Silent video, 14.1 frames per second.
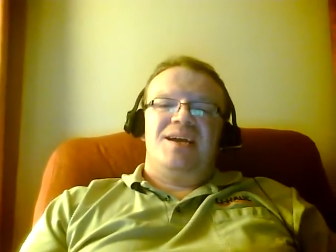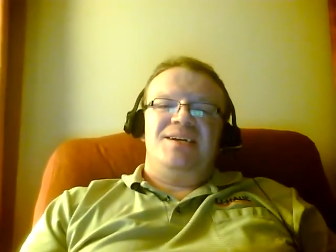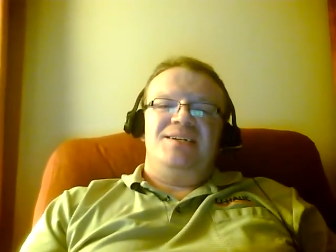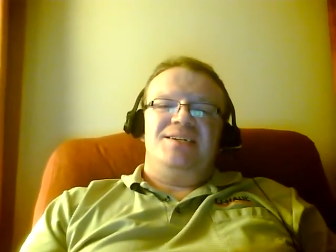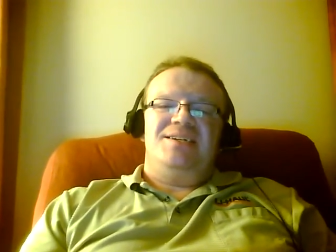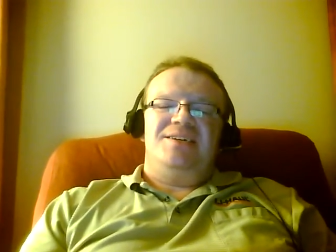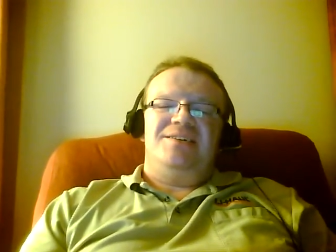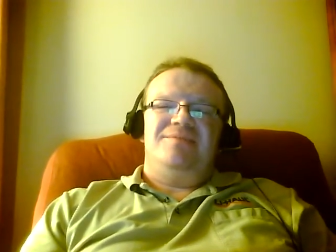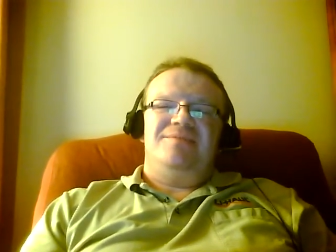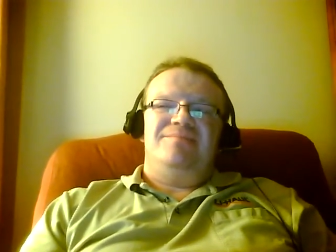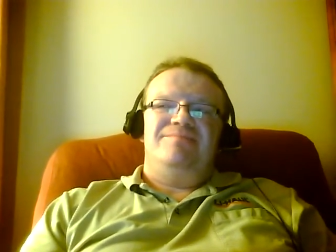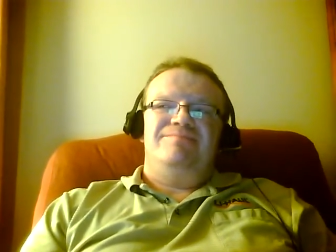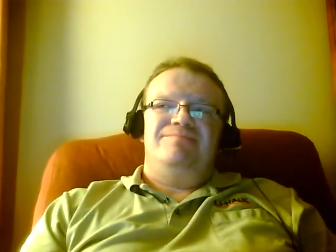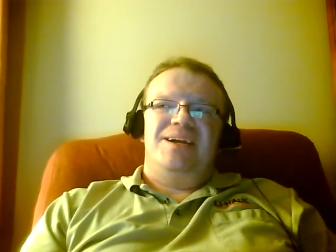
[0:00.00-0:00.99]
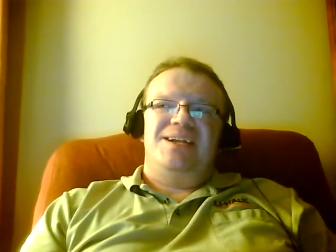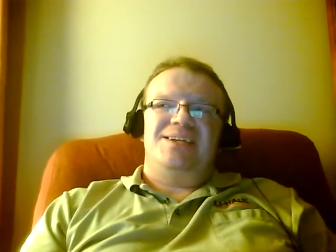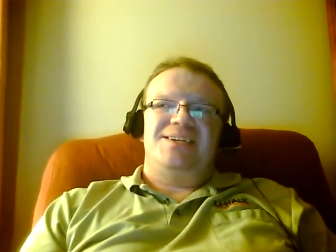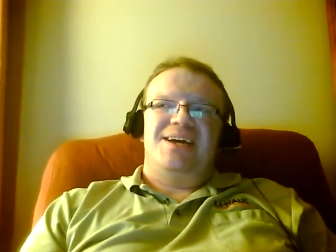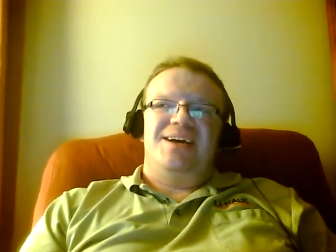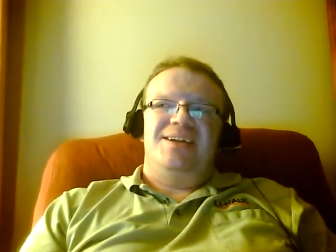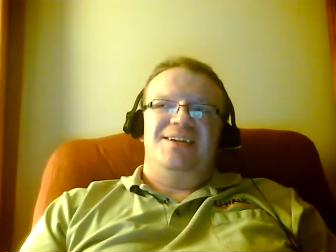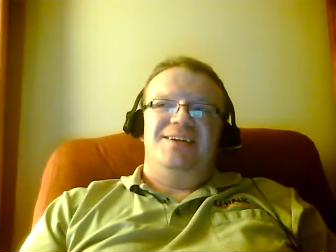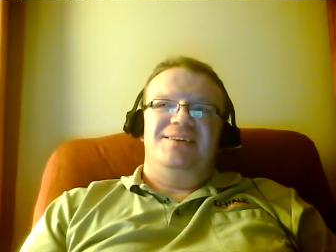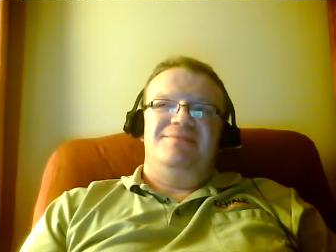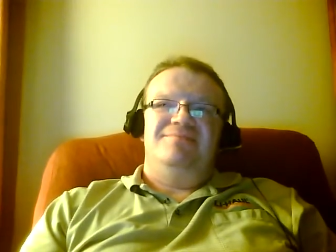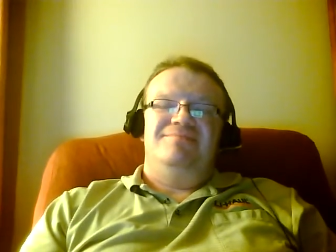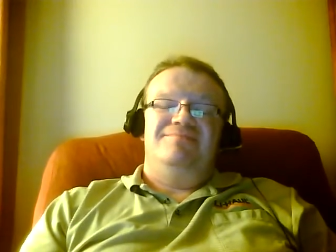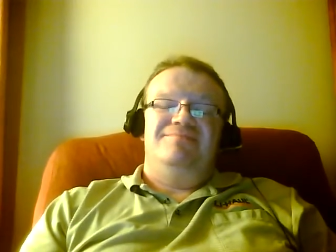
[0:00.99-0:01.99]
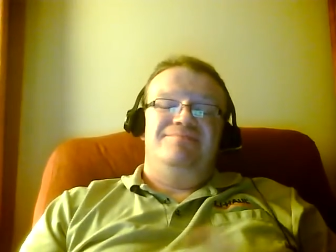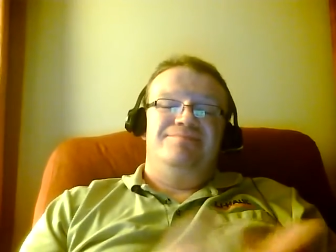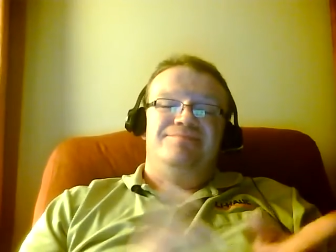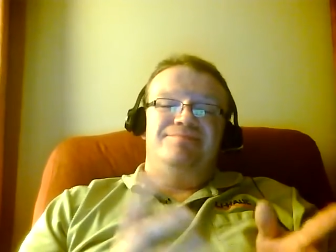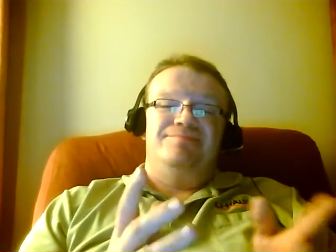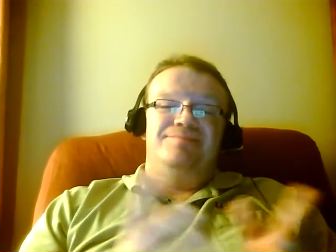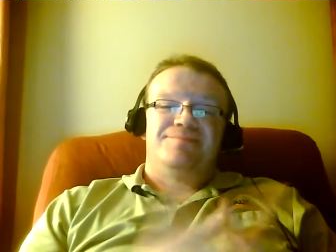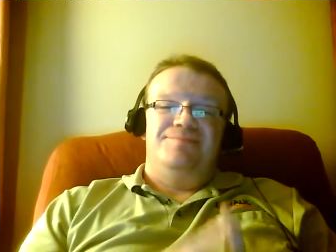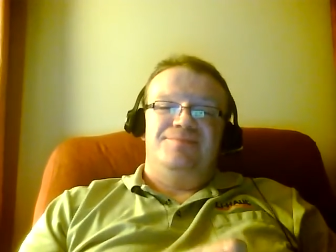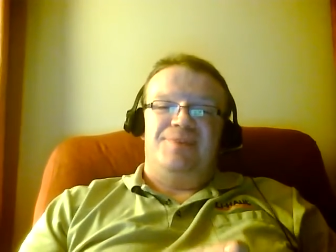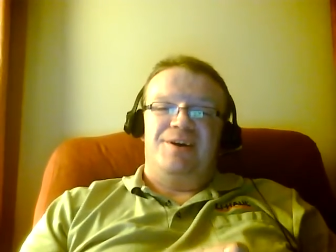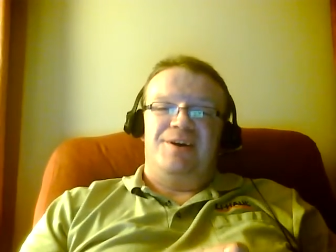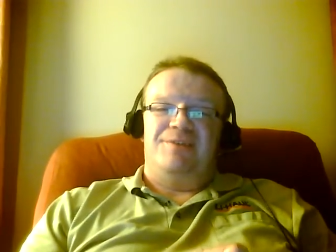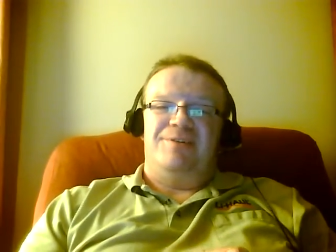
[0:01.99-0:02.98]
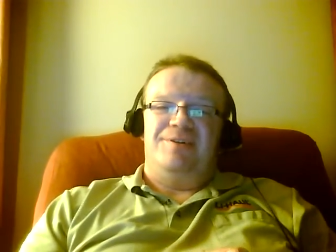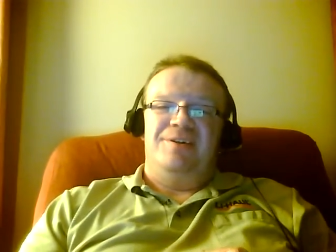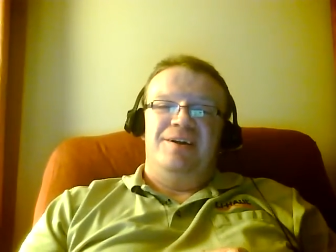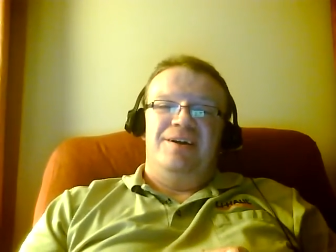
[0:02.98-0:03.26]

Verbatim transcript: so I decided to wear one.